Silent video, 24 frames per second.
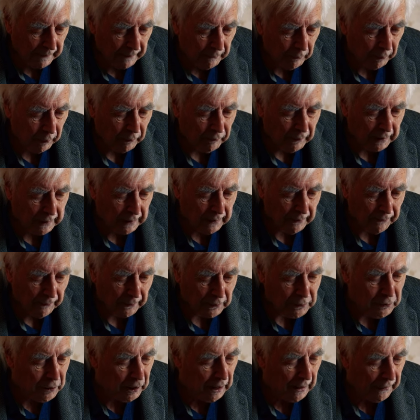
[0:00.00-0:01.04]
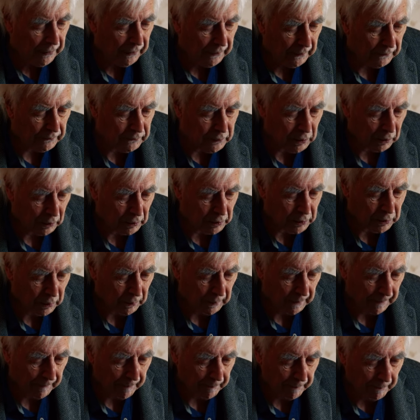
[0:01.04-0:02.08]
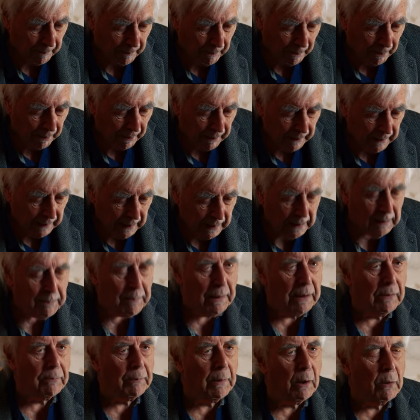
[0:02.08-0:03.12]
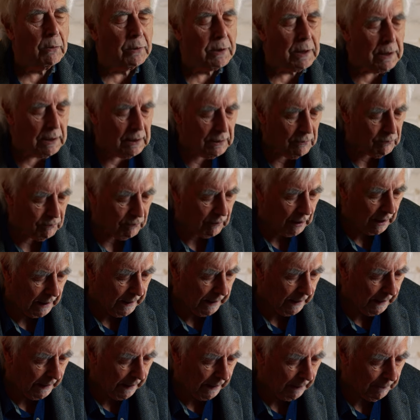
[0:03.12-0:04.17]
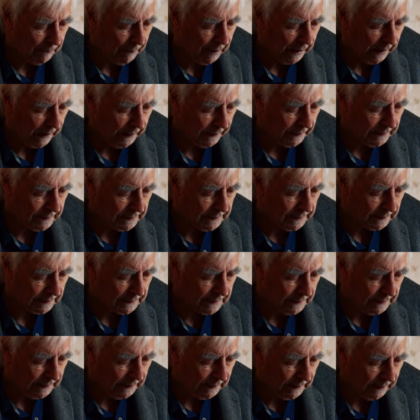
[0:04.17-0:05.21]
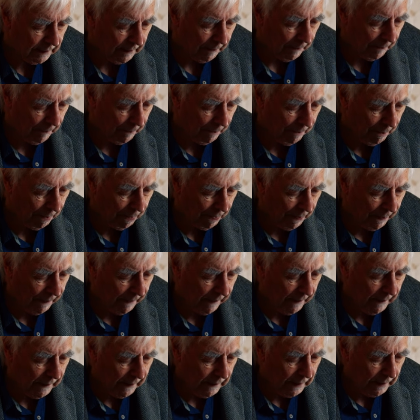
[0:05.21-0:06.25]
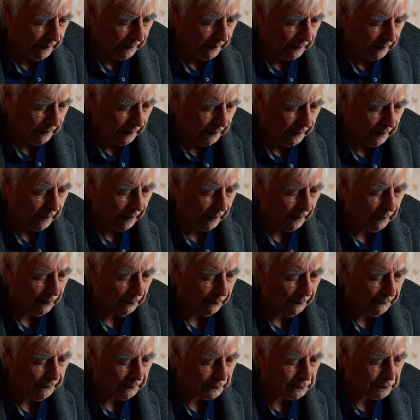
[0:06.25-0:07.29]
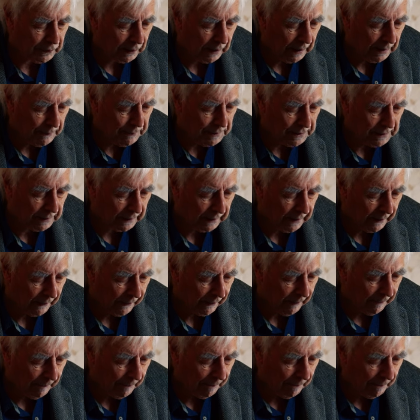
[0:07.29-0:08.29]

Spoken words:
We read of the death of Joshua. He'd been Moses' right-hand man and succeeded him. He held the tribes together.